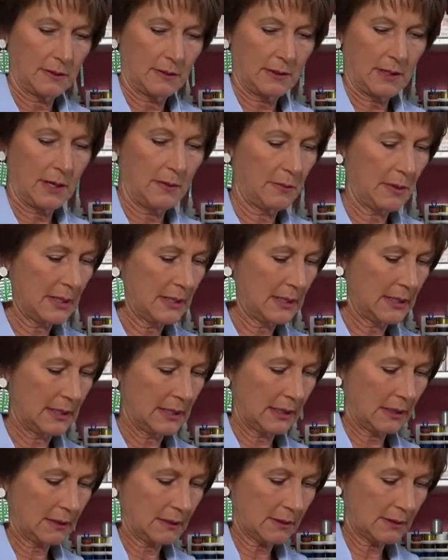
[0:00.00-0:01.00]
nine by
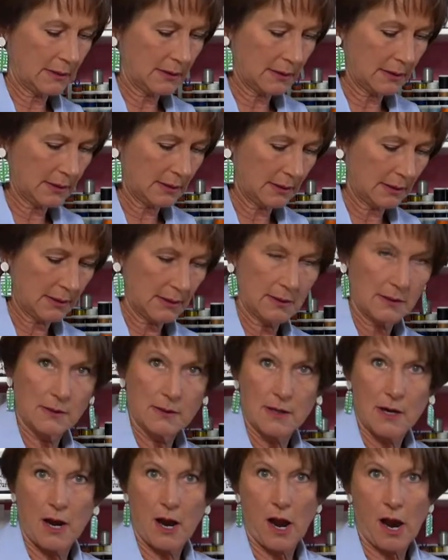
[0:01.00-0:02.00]
six
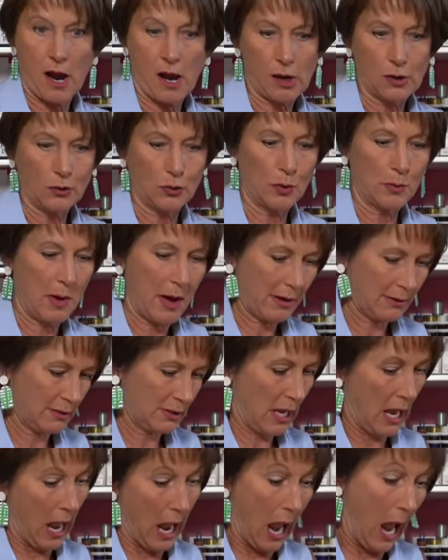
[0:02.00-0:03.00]
toolbox.